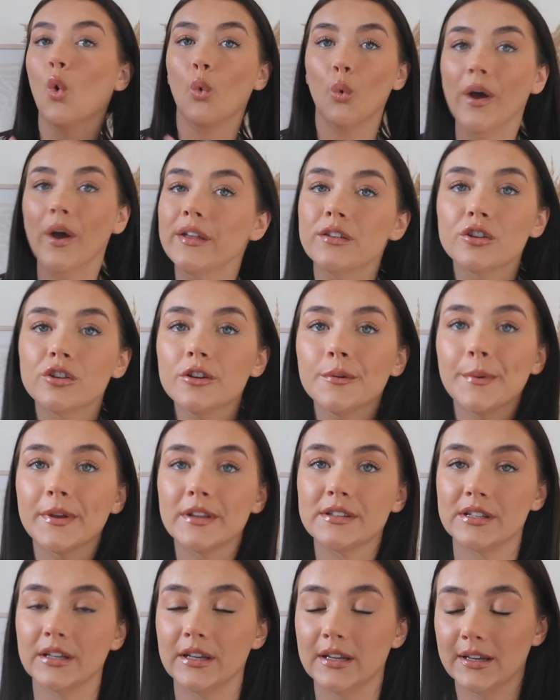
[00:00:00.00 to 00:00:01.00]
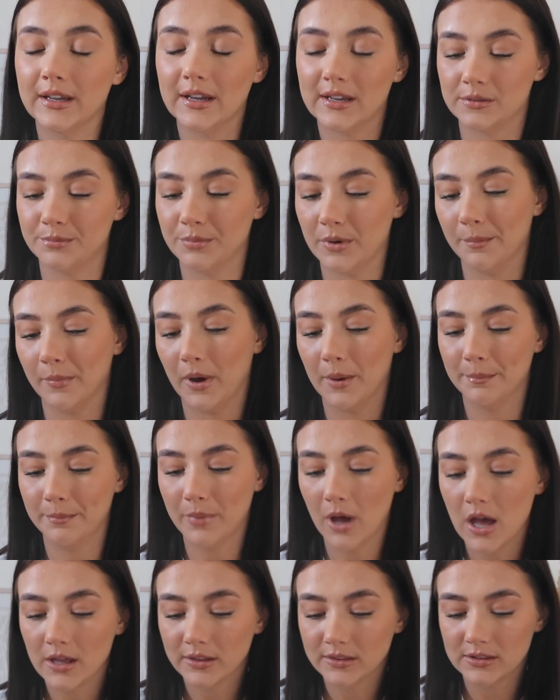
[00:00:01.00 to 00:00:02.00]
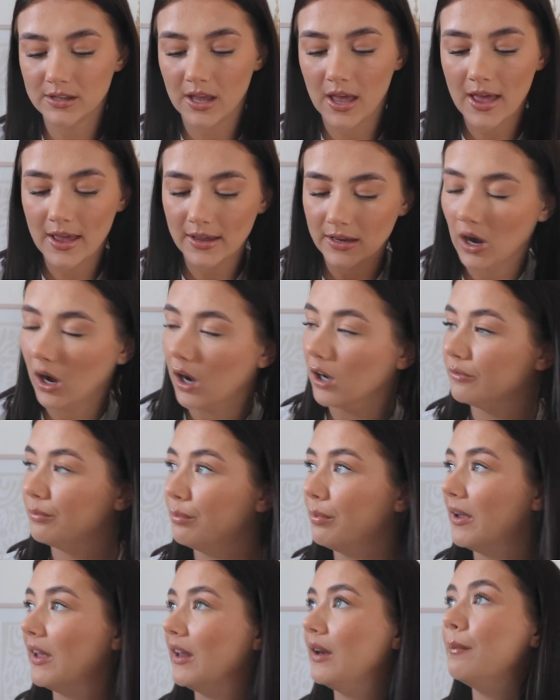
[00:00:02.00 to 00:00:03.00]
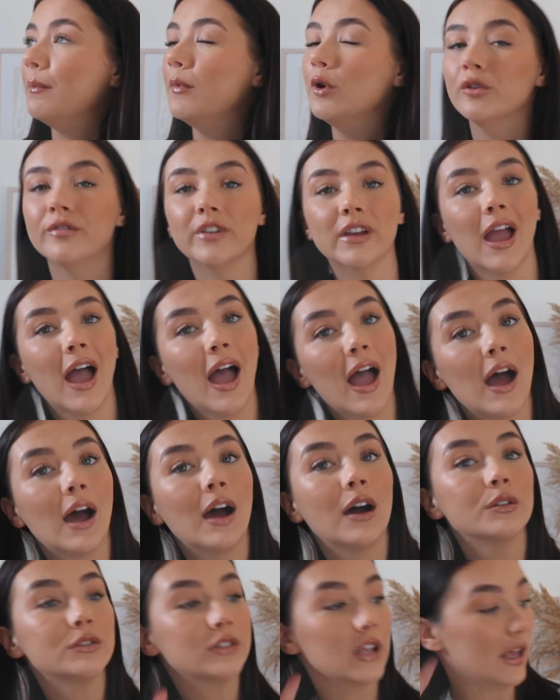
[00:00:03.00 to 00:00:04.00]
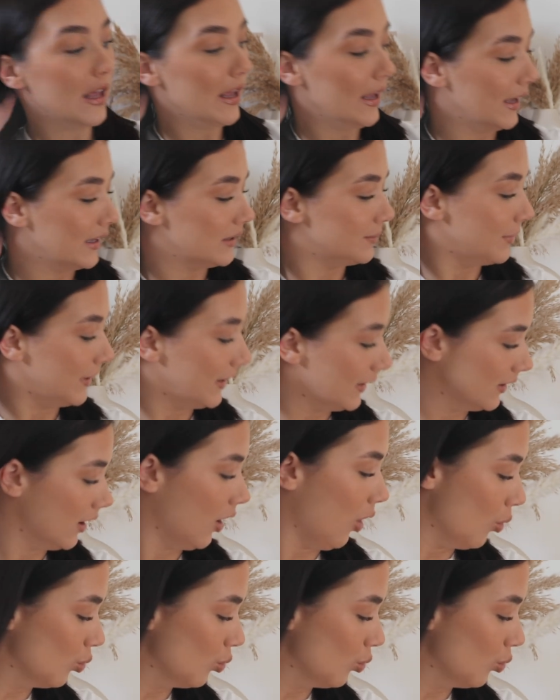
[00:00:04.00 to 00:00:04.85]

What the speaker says: way too busy. It's been my birthday. I've been moving house. It's been